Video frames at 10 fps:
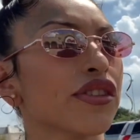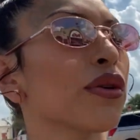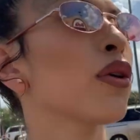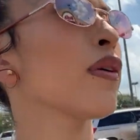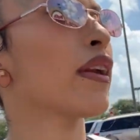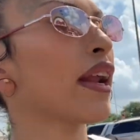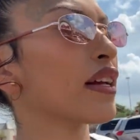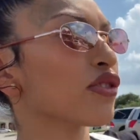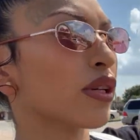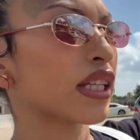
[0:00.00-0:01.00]
so
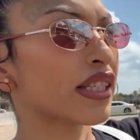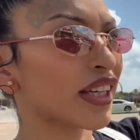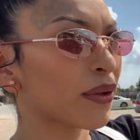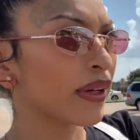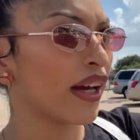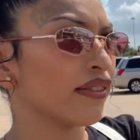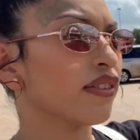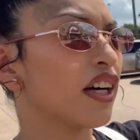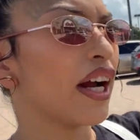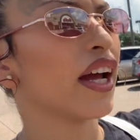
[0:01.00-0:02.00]
as you can see, we have
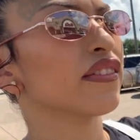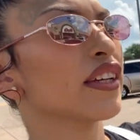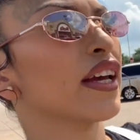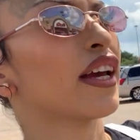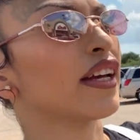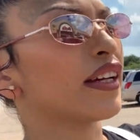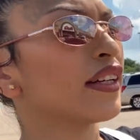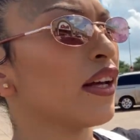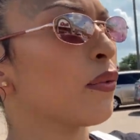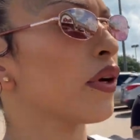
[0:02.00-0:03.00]
arrived
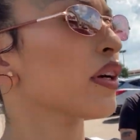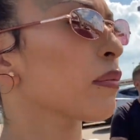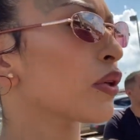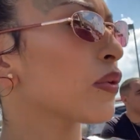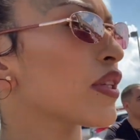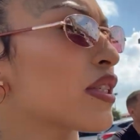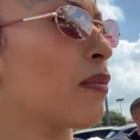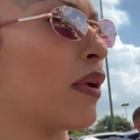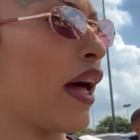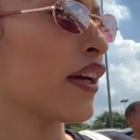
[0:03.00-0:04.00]
and we're going to be doing
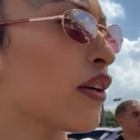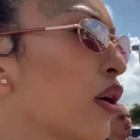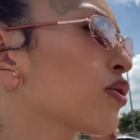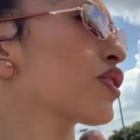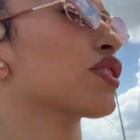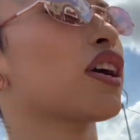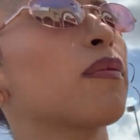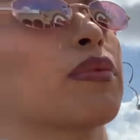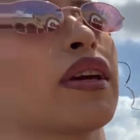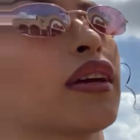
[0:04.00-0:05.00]
some light grocery
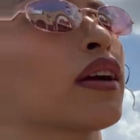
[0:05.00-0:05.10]
shopping.